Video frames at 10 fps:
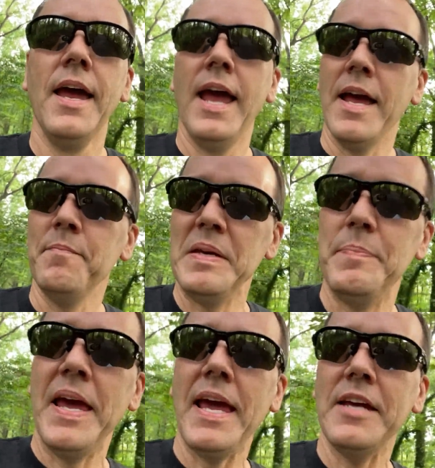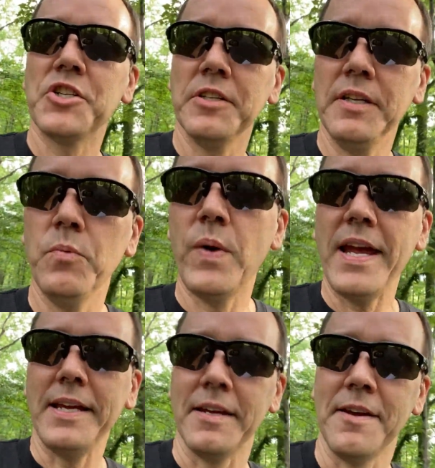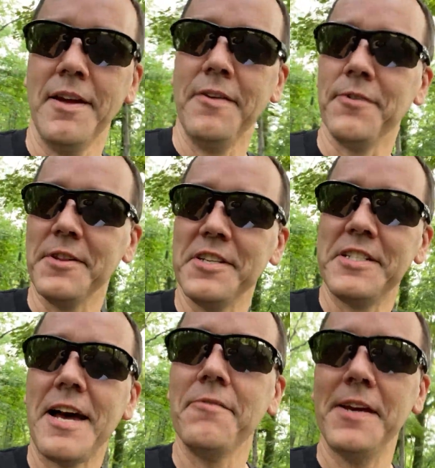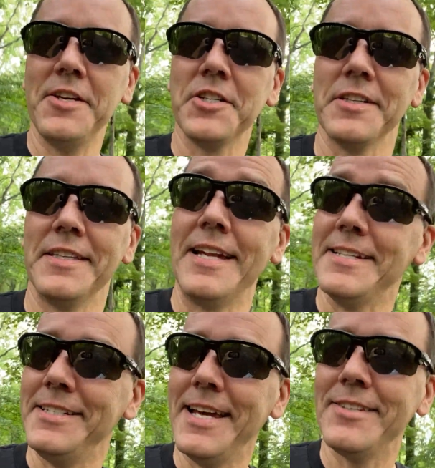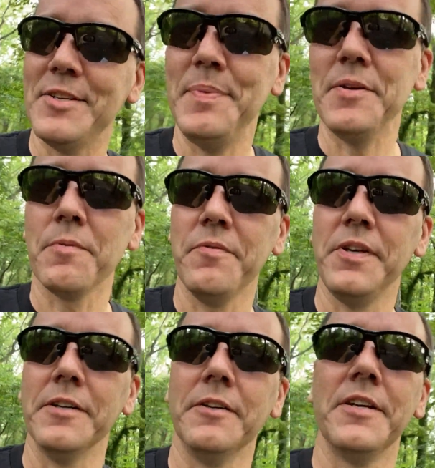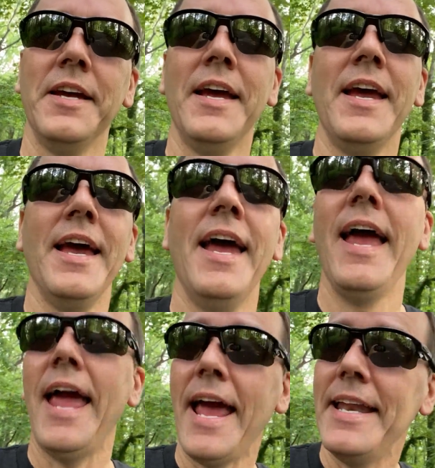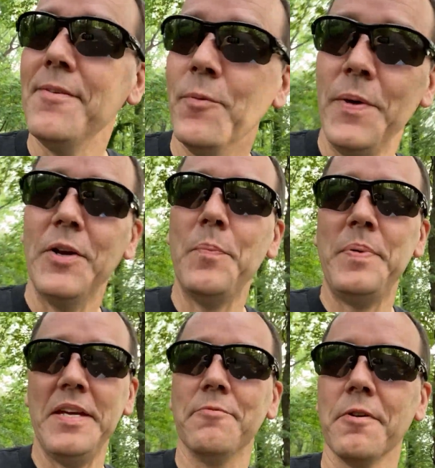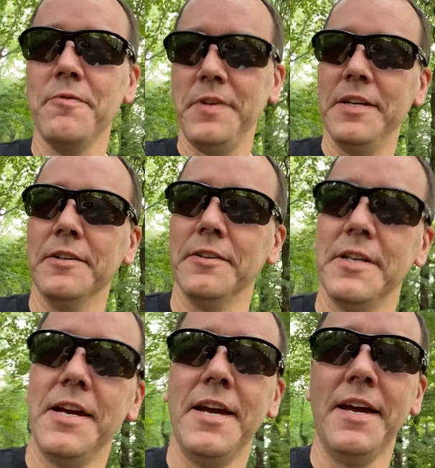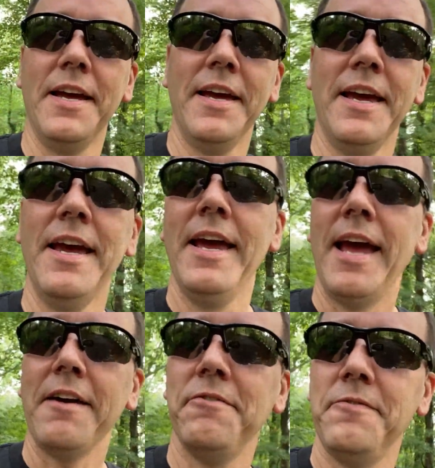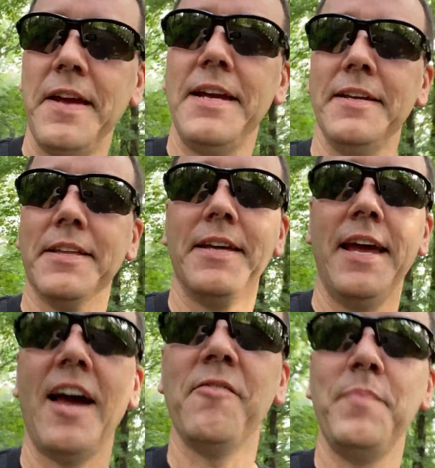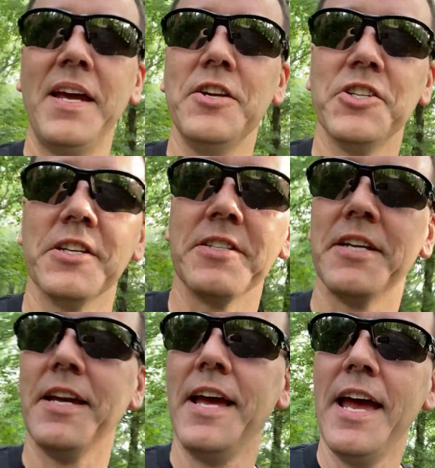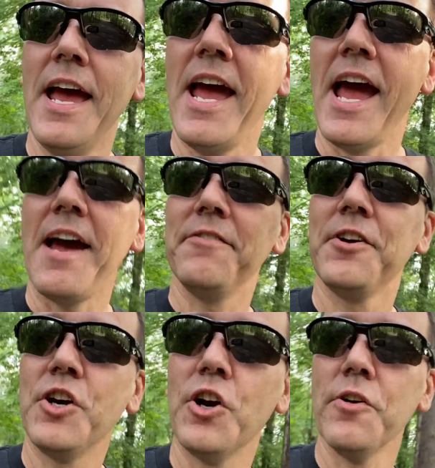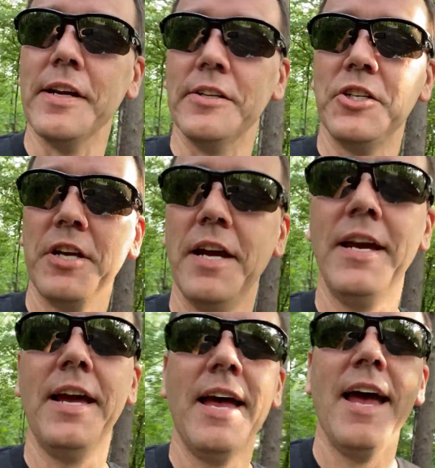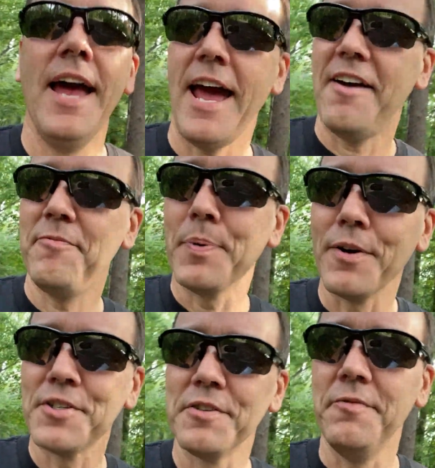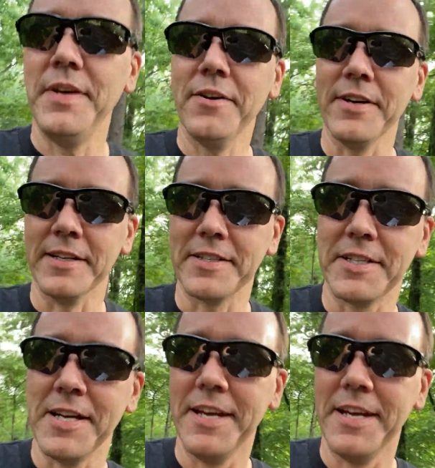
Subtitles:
and be patiently waiting for the salvation that is yet to be revealed. And it will be revealed. Have faith, have patience, have courage, have perseverance.